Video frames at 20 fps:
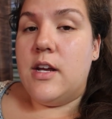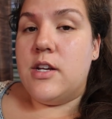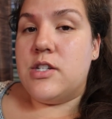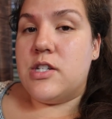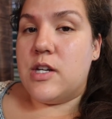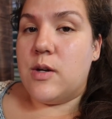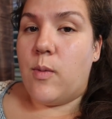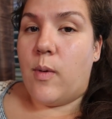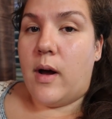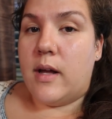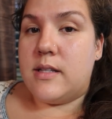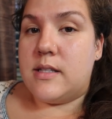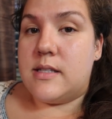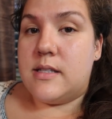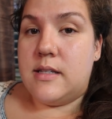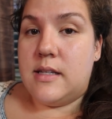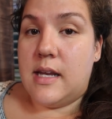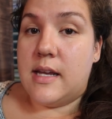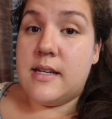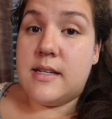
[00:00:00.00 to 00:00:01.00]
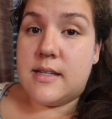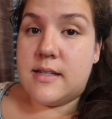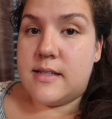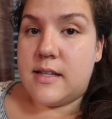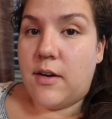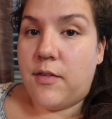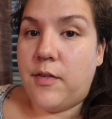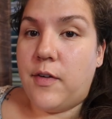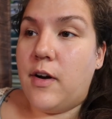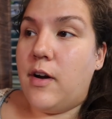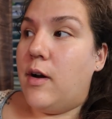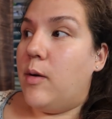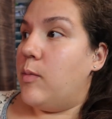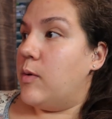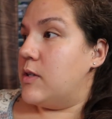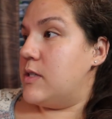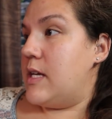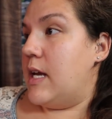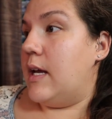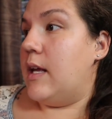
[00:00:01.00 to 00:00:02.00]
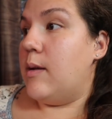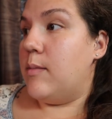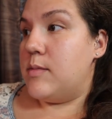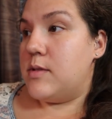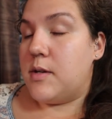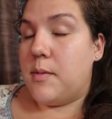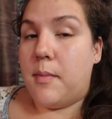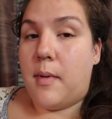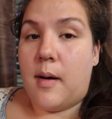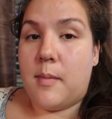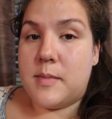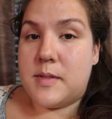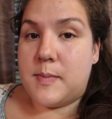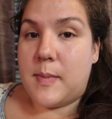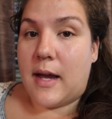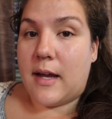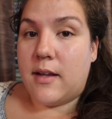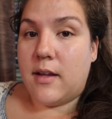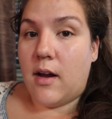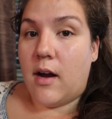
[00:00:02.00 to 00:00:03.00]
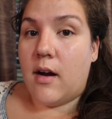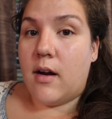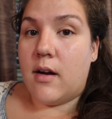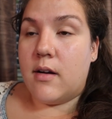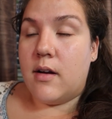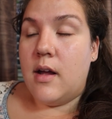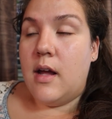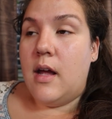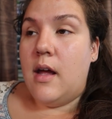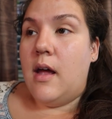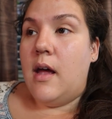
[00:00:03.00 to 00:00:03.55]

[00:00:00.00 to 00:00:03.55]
she wants Nin to sell for her and we're taking them to mom's backyard,